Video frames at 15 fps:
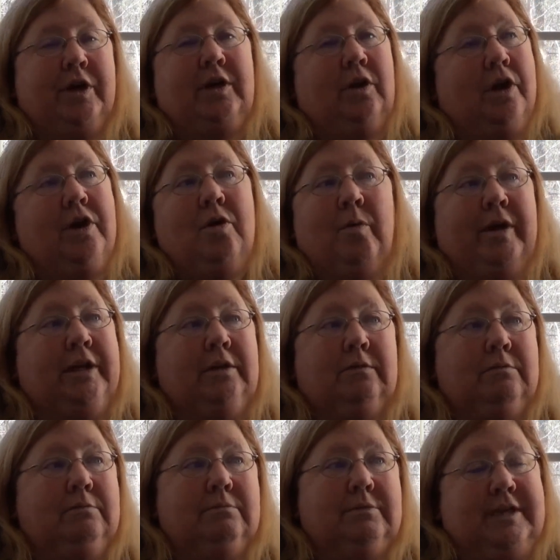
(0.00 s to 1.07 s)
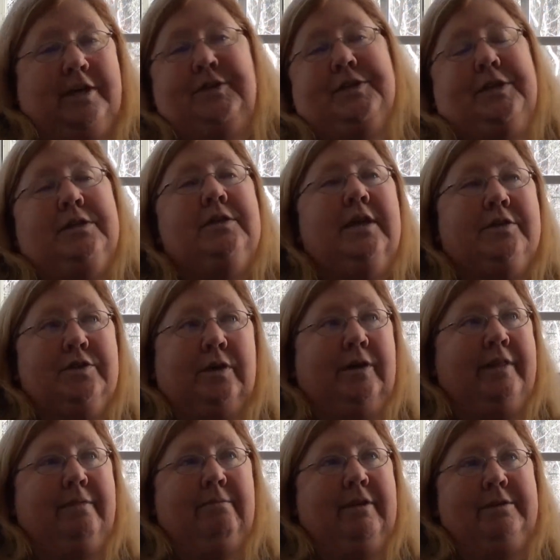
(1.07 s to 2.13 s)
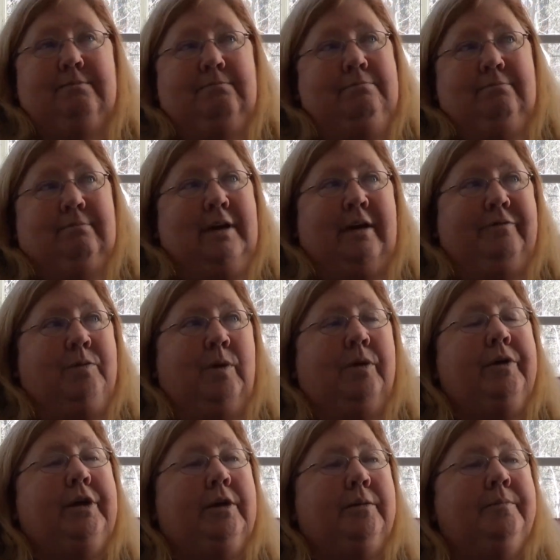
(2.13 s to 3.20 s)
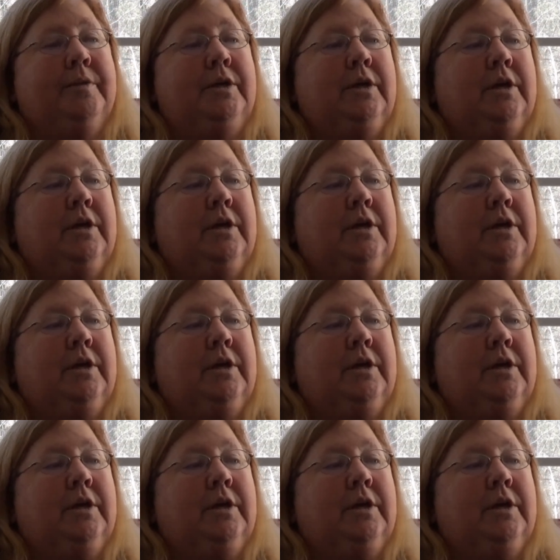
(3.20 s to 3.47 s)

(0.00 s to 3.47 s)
Clark Quinn tells it, so I, it, I've quoted him.